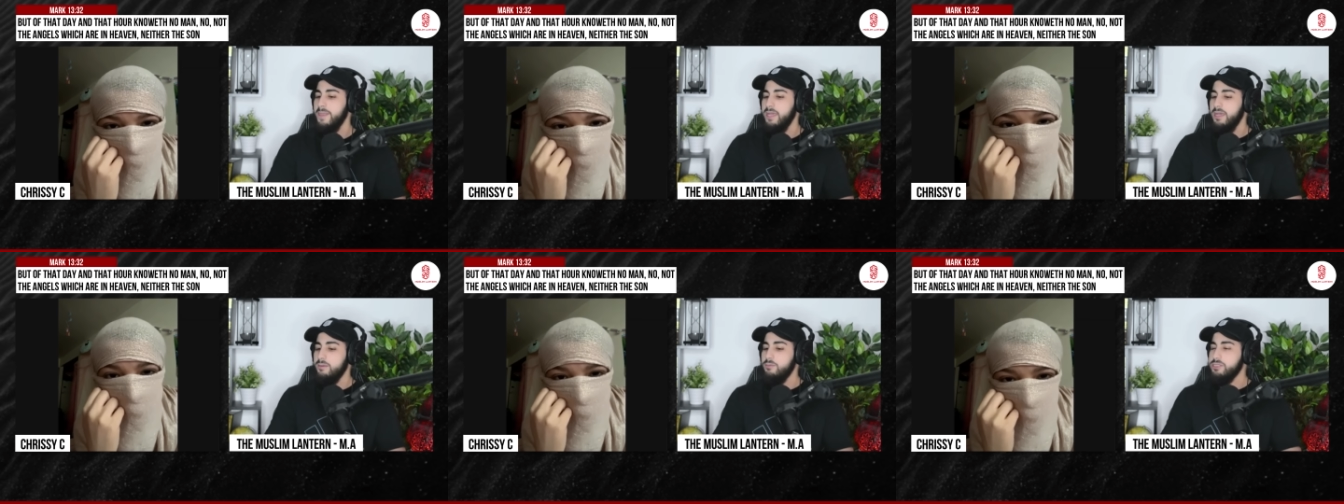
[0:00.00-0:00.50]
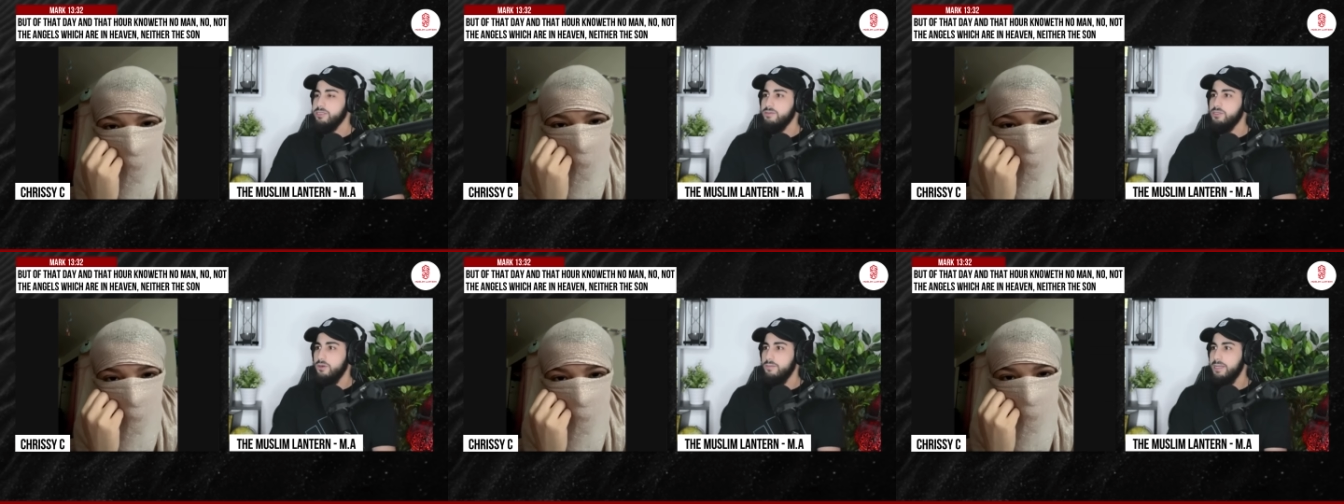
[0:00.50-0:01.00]
Muslims
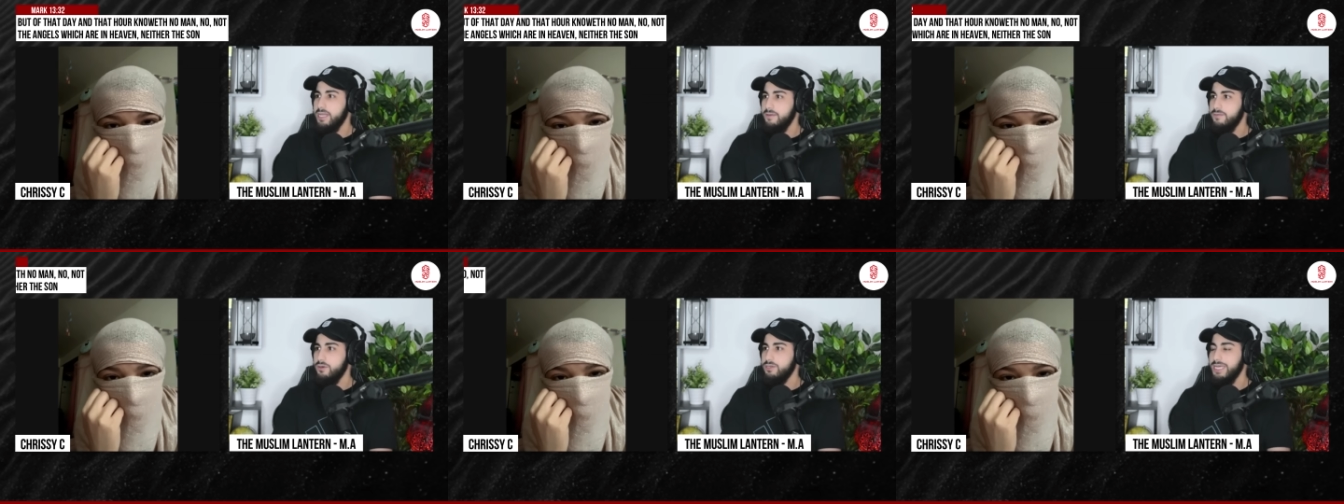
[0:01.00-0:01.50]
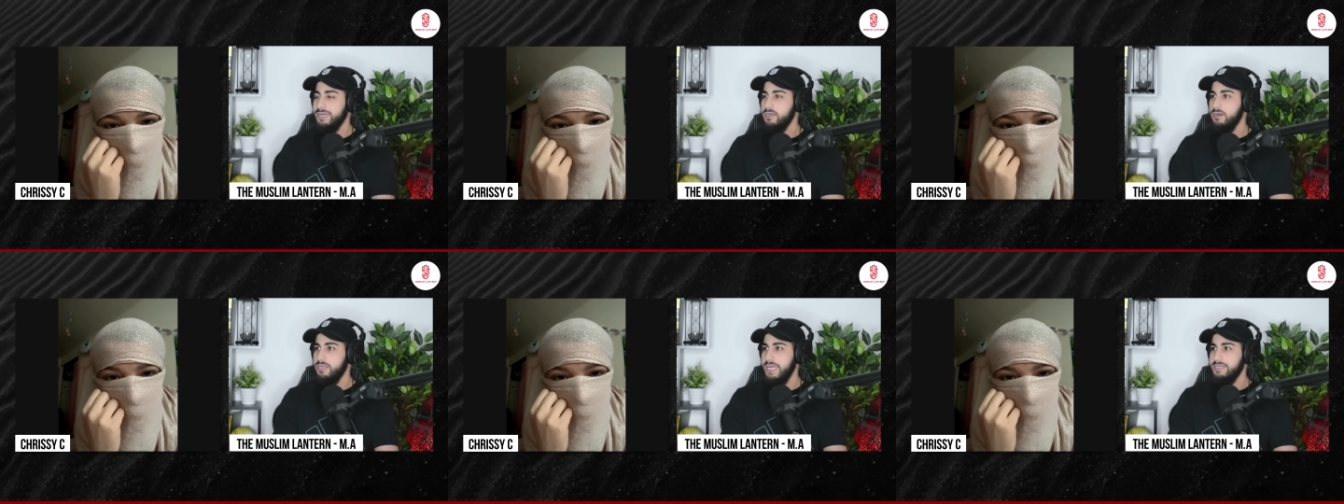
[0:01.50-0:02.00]
don't believe, though, that
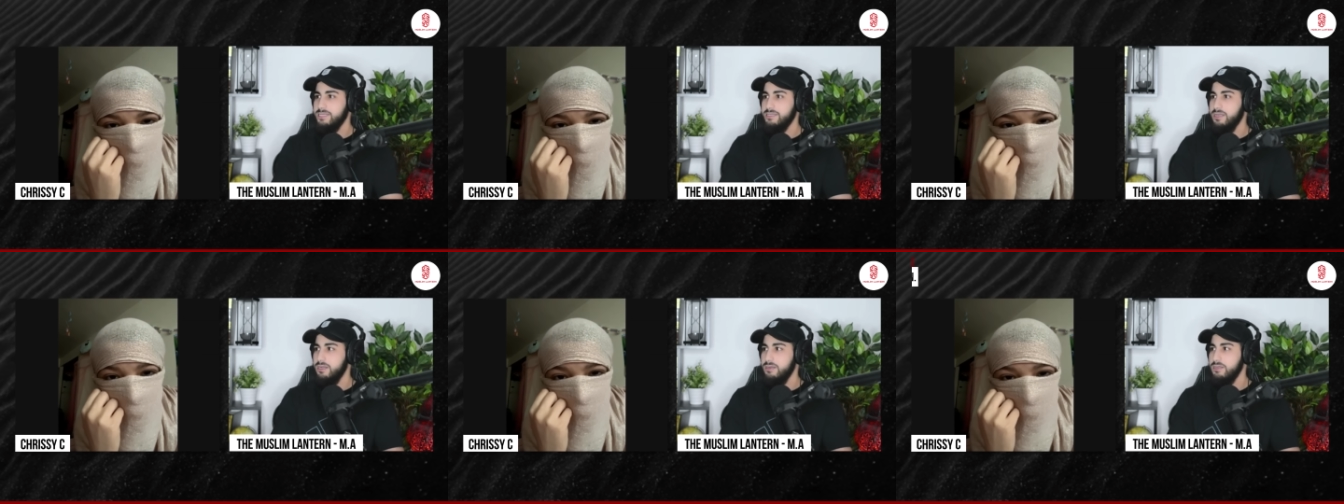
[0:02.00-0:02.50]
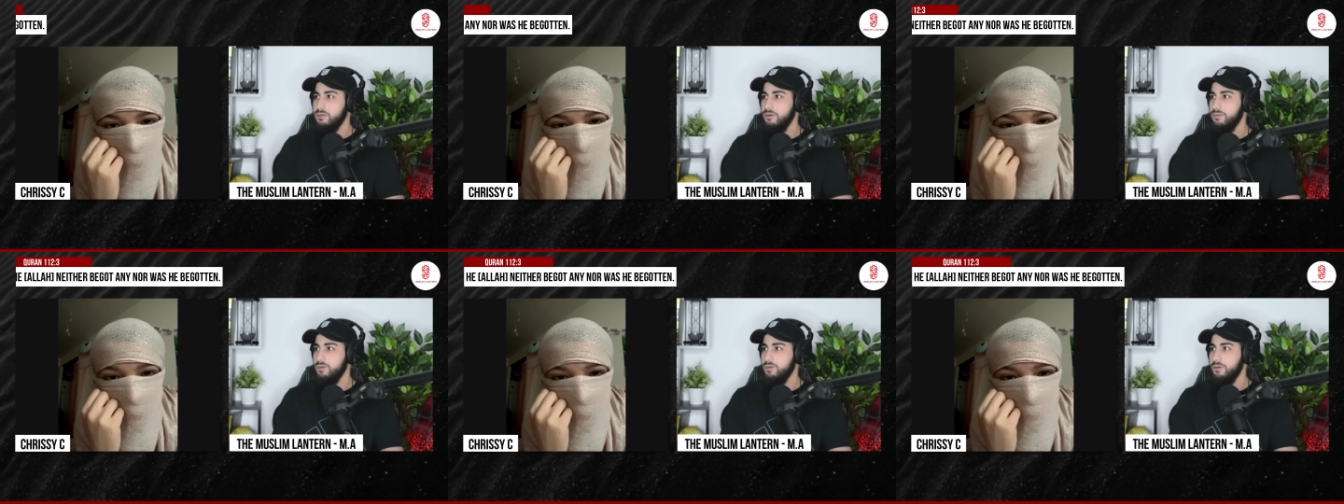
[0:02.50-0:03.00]
God has a son. They don't,
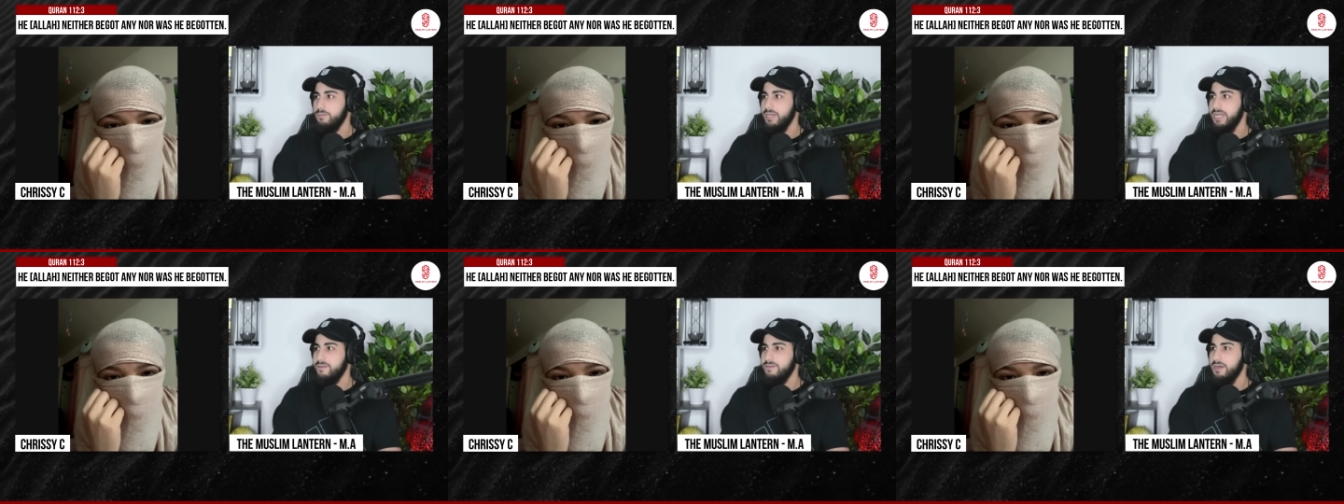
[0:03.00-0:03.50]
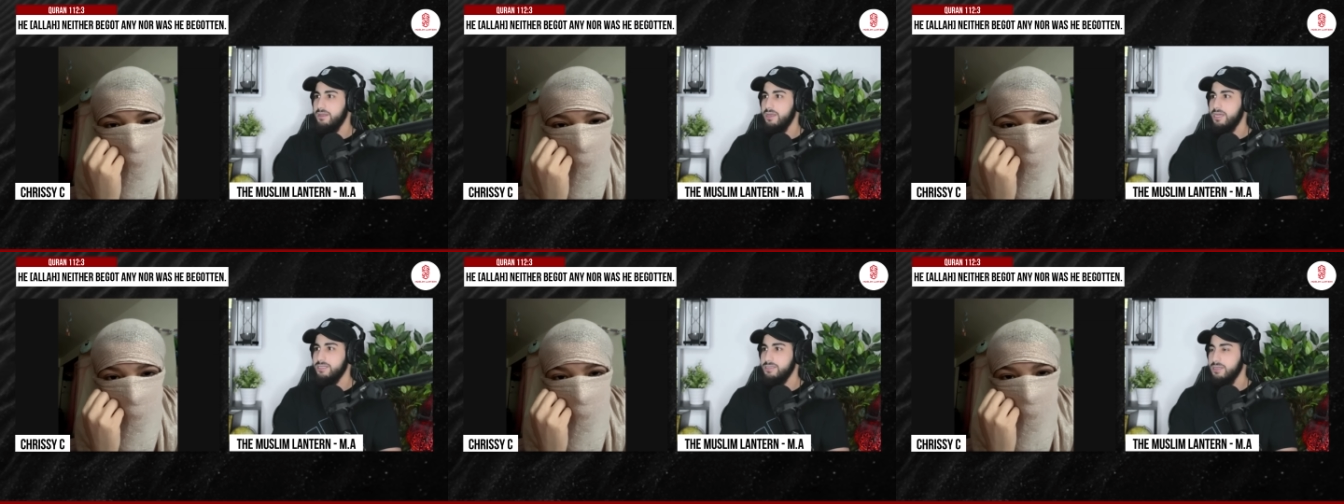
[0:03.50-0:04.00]
we don't believe that Allah
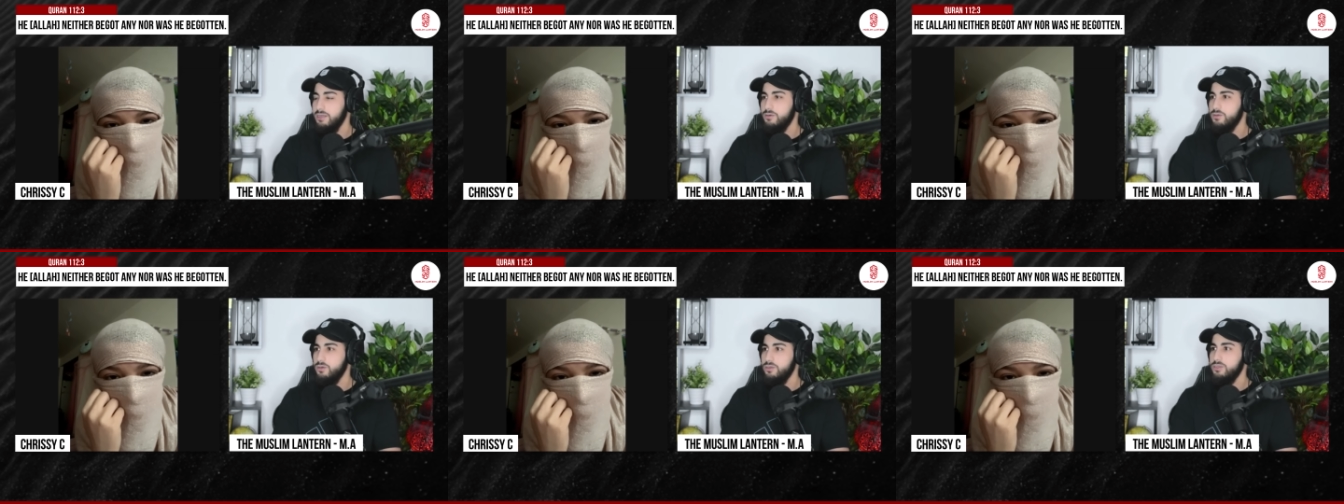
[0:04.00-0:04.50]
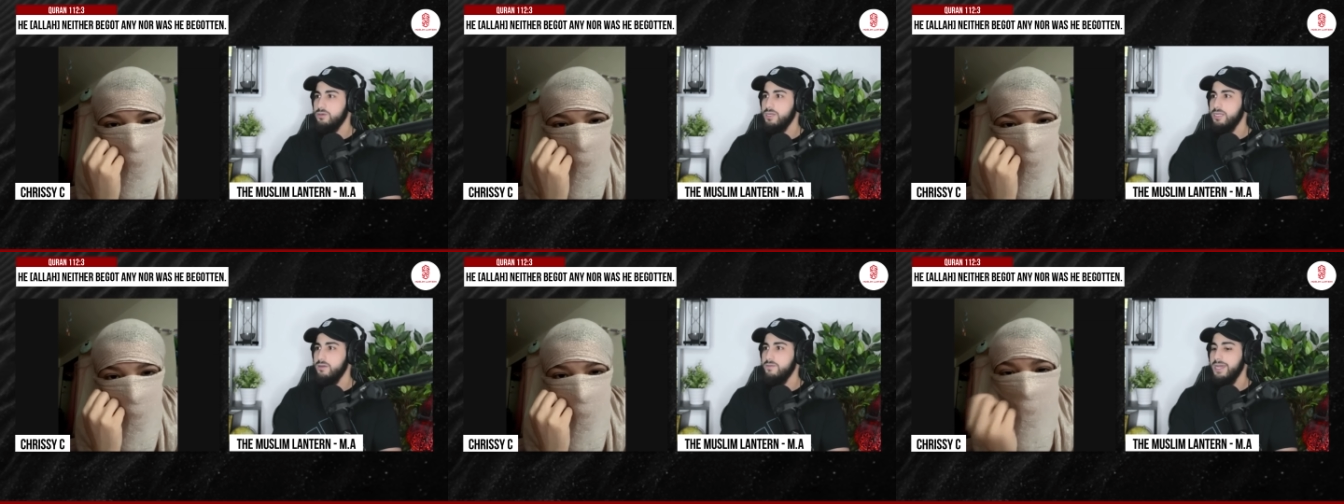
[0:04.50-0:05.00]
has a son or daughter or
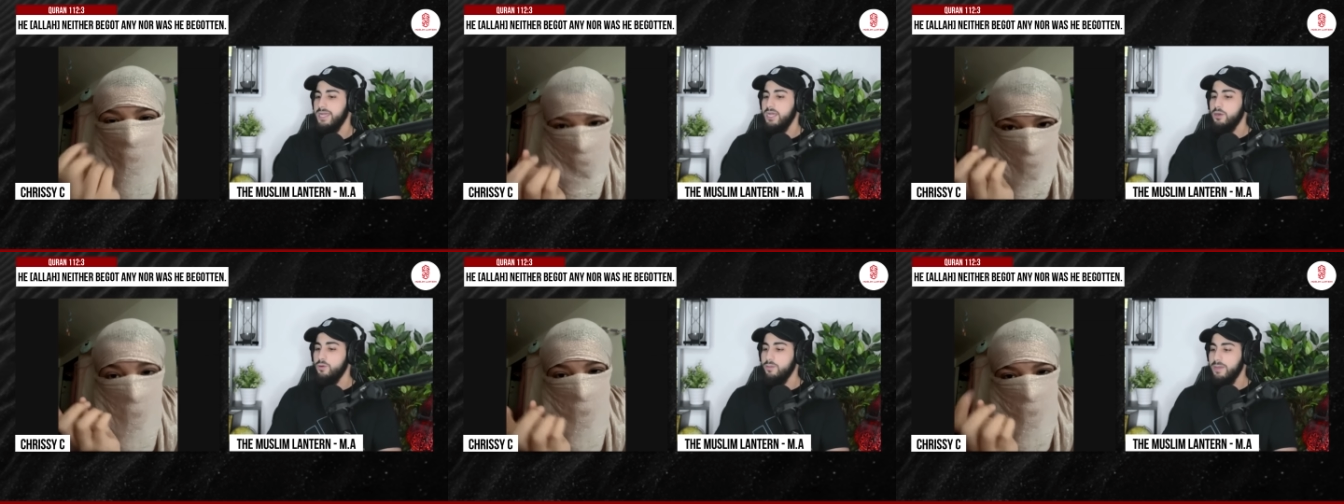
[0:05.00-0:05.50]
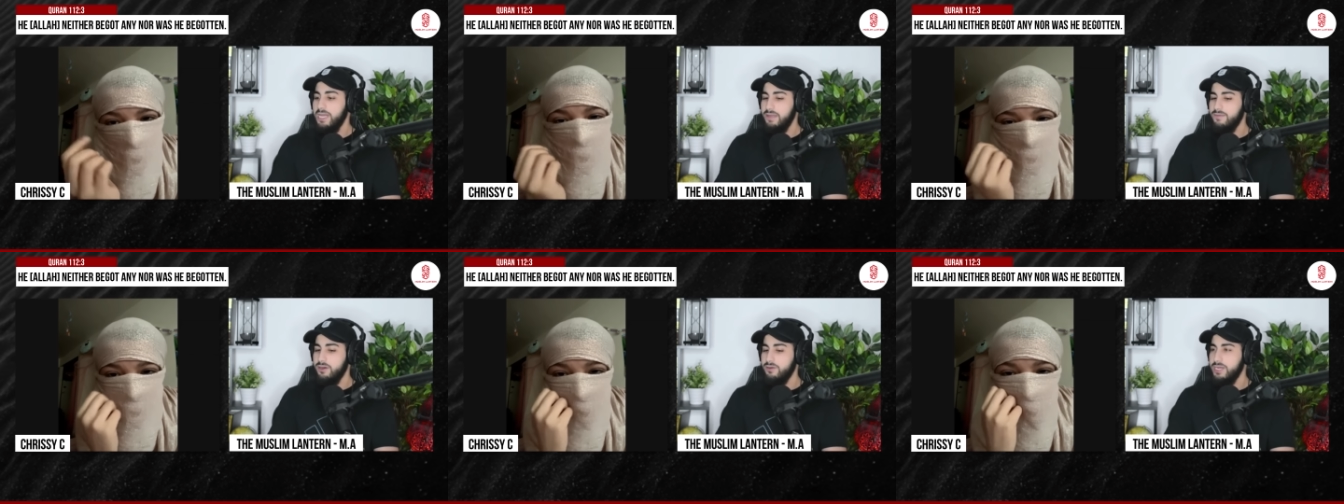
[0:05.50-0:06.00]
any of that. We believe
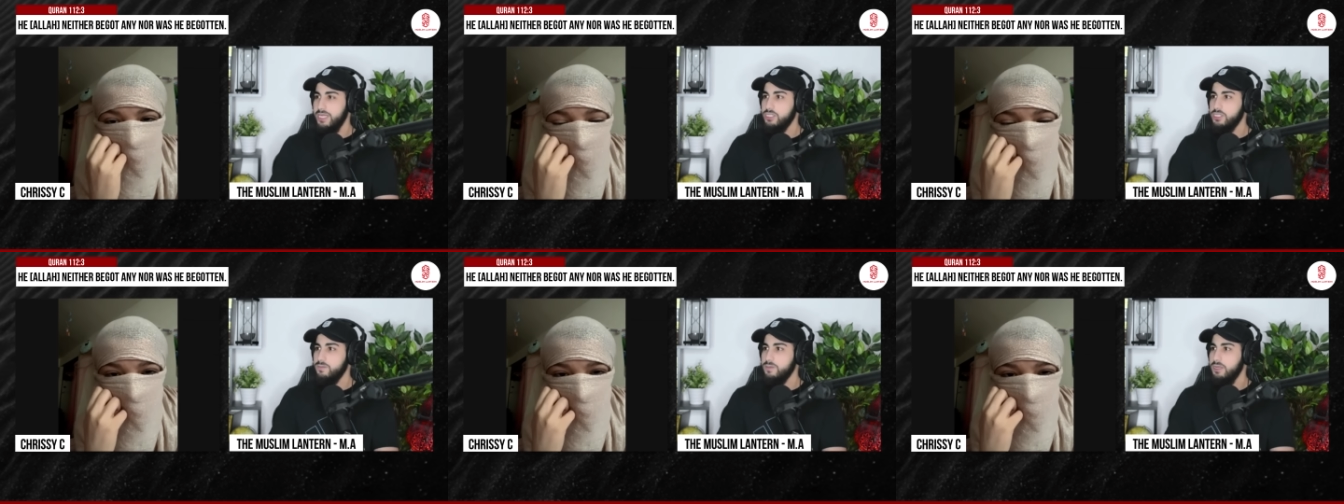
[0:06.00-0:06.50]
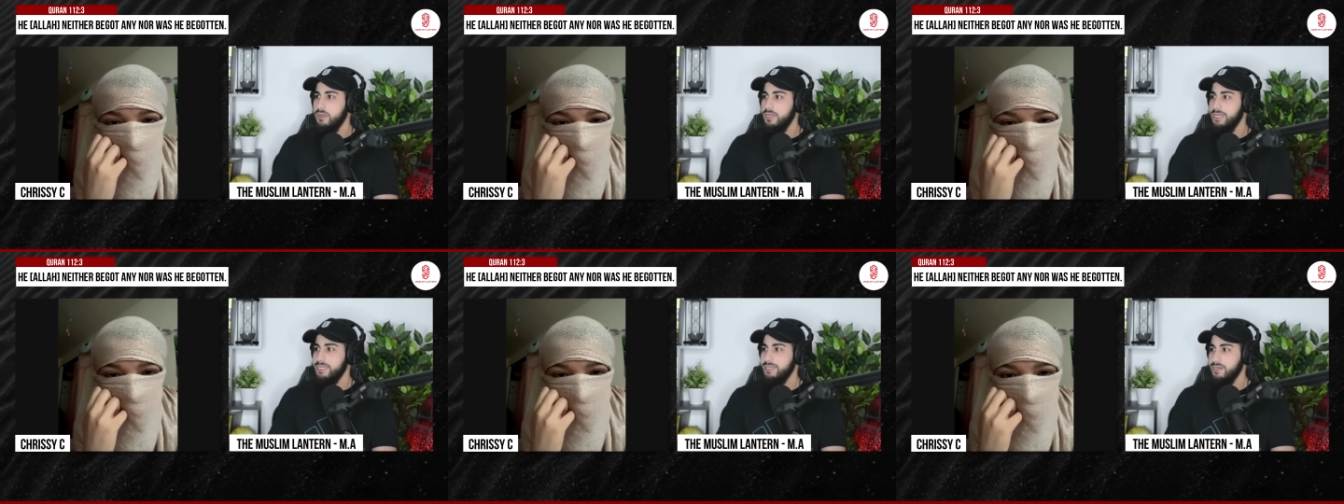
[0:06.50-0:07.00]
our relationship with Allah,
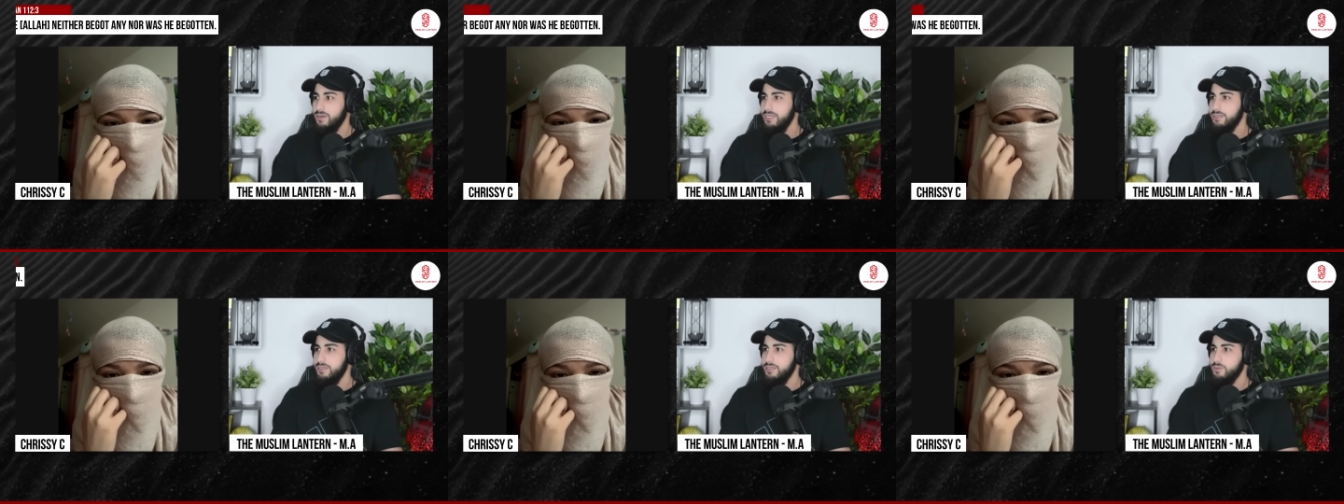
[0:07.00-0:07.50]
He created us, we're